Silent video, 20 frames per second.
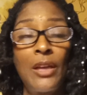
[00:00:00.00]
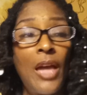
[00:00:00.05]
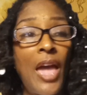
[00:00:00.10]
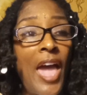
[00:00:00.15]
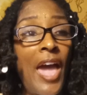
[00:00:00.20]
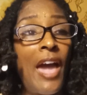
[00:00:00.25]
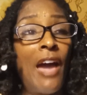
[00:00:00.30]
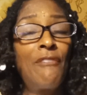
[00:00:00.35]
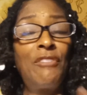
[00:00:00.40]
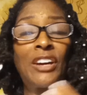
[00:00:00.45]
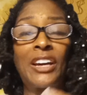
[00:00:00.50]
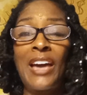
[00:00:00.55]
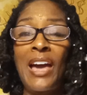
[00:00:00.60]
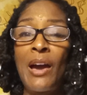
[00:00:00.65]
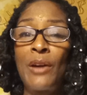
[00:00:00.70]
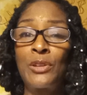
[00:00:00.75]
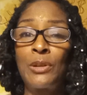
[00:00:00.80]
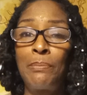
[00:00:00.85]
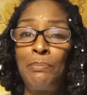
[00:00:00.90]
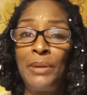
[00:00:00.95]
Have
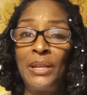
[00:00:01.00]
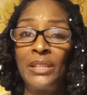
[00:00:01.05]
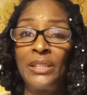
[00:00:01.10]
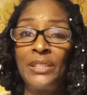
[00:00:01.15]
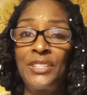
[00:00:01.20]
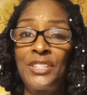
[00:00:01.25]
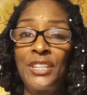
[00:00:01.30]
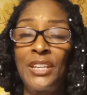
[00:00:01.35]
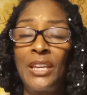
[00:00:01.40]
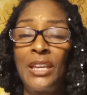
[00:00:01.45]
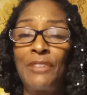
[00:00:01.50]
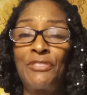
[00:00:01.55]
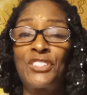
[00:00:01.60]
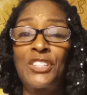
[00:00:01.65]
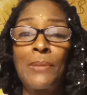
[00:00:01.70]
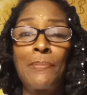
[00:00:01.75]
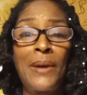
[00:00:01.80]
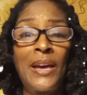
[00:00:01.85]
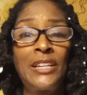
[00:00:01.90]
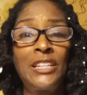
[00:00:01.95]
accountability. If
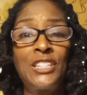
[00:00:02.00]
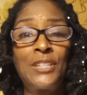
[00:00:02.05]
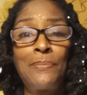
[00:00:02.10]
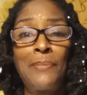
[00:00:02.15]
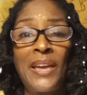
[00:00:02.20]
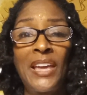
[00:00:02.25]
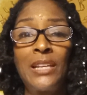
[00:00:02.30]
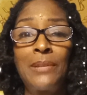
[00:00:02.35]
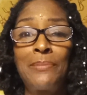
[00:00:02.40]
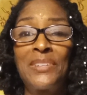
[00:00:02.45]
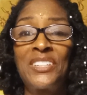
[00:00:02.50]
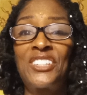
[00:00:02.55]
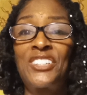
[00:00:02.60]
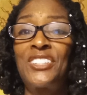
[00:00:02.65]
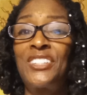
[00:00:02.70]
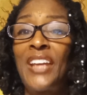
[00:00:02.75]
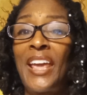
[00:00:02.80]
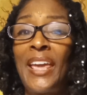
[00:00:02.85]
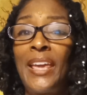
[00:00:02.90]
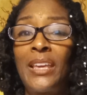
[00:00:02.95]
somebody's made a
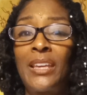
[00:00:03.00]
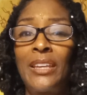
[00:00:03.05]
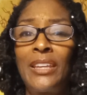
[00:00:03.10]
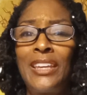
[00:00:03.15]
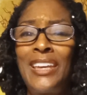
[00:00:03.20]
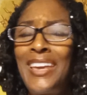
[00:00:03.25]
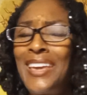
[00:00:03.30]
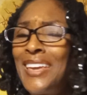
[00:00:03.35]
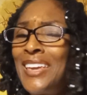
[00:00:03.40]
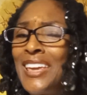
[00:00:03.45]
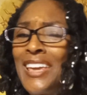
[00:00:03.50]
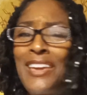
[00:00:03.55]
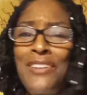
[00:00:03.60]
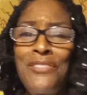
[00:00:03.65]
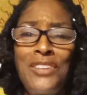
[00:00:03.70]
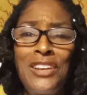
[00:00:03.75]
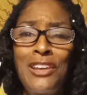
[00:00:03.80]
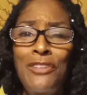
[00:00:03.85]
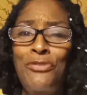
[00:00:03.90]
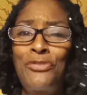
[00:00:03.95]
mistake,
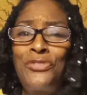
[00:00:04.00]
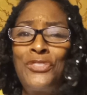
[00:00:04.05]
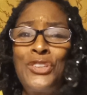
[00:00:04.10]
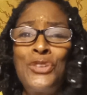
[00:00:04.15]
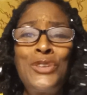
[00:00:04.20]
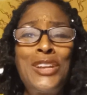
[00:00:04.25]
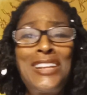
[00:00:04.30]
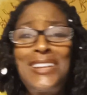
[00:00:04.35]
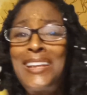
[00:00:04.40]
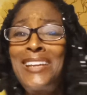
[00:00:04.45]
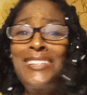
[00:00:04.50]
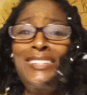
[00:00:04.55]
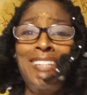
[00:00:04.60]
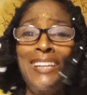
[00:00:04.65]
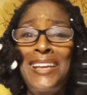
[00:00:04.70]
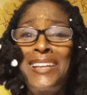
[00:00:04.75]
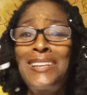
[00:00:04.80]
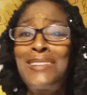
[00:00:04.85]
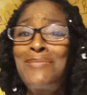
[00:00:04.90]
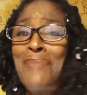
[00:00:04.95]
even if you didn't
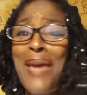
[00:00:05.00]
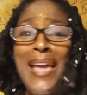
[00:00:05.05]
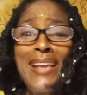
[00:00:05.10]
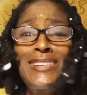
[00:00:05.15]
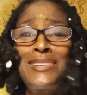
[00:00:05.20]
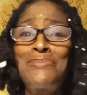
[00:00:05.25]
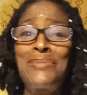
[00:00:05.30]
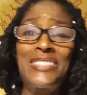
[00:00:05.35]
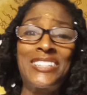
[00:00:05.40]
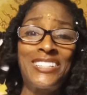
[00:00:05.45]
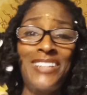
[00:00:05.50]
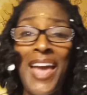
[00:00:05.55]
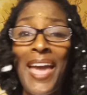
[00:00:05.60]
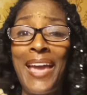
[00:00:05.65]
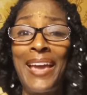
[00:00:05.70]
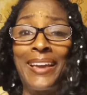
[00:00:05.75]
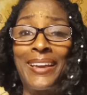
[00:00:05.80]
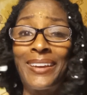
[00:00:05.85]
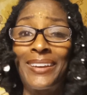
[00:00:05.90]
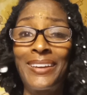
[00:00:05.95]
intend to make the
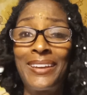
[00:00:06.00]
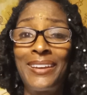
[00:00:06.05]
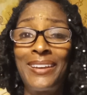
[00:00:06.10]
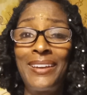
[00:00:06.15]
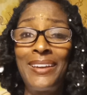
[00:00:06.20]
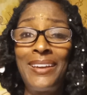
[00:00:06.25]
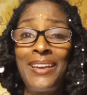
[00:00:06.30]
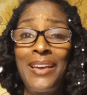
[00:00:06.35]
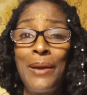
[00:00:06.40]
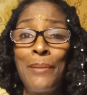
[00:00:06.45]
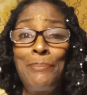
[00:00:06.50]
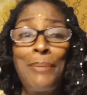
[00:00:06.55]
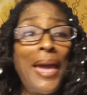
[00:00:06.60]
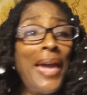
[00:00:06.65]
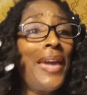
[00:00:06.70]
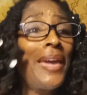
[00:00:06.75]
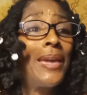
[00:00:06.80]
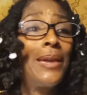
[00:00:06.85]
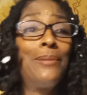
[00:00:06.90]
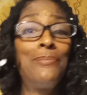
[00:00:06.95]
mistake,
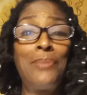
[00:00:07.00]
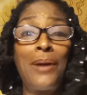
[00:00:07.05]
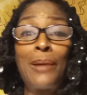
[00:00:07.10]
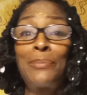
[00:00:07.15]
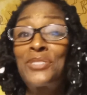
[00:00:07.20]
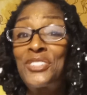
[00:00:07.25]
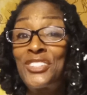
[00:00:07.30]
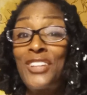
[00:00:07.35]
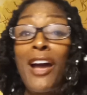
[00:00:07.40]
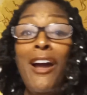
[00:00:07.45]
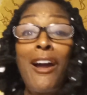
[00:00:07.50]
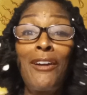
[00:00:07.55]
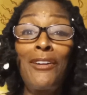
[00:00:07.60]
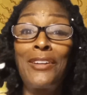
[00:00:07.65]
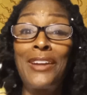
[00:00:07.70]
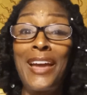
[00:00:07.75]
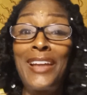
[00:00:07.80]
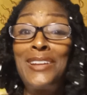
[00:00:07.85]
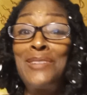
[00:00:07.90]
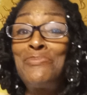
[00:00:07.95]
babe, I'm
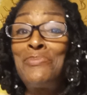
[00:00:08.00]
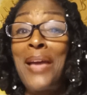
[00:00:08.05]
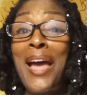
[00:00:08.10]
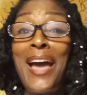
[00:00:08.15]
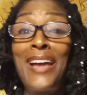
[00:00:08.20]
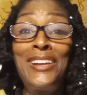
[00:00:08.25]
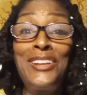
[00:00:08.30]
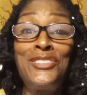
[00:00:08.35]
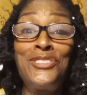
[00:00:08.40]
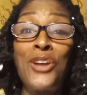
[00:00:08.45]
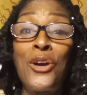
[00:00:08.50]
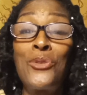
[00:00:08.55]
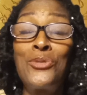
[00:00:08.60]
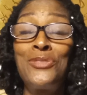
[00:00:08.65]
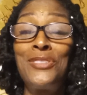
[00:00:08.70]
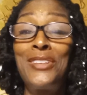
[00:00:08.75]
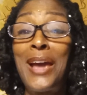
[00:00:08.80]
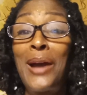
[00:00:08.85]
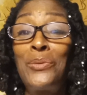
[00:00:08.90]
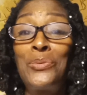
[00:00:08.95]
sorry. I didn't know
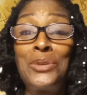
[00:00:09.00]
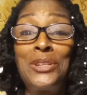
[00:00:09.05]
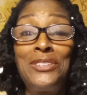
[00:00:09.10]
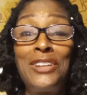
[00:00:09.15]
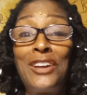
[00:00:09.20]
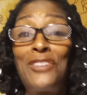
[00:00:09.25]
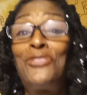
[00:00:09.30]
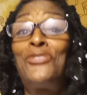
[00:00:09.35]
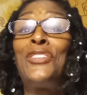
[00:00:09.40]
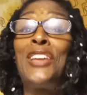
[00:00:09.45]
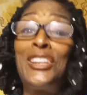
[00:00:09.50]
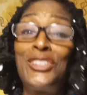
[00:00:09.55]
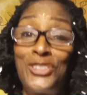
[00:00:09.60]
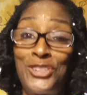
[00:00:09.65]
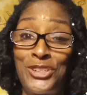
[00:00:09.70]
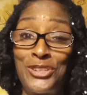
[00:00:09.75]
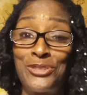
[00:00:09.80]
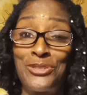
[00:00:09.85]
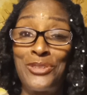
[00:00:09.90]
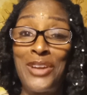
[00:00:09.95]
that would
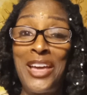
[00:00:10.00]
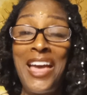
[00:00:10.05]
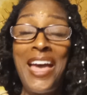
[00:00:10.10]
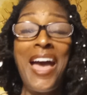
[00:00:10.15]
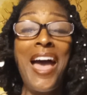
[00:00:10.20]
offend you.